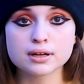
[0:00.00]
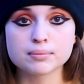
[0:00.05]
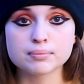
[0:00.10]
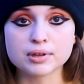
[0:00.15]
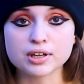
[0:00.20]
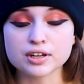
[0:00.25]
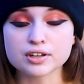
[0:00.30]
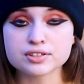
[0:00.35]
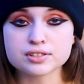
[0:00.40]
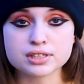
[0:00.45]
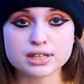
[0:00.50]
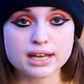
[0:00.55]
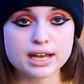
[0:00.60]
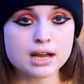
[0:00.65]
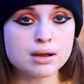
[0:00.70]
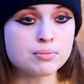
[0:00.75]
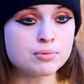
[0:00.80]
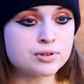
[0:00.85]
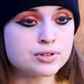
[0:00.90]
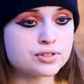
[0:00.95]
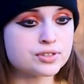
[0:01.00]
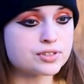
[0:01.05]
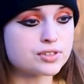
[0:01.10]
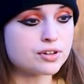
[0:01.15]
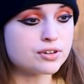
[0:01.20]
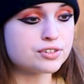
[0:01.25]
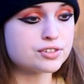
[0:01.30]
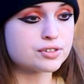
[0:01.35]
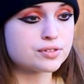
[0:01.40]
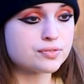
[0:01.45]
because the cameras
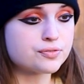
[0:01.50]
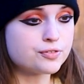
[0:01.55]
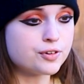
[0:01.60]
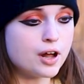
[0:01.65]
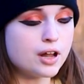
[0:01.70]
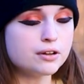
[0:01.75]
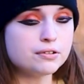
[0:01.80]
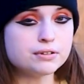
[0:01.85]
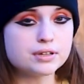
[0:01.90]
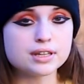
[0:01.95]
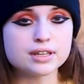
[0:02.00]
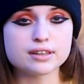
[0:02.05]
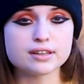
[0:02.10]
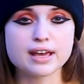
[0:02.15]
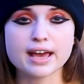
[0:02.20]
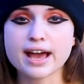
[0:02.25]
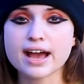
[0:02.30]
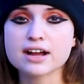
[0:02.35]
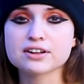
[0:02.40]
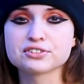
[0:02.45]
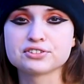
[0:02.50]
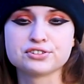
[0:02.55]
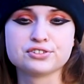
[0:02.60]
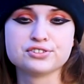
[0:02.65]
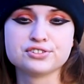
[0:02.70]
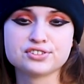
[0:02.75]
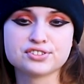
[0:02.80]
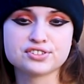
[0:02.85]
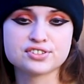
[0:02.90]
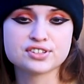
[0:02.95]
are just following the
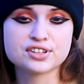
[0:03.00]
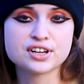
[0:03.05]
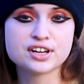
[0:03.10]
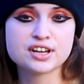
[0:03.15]
actors.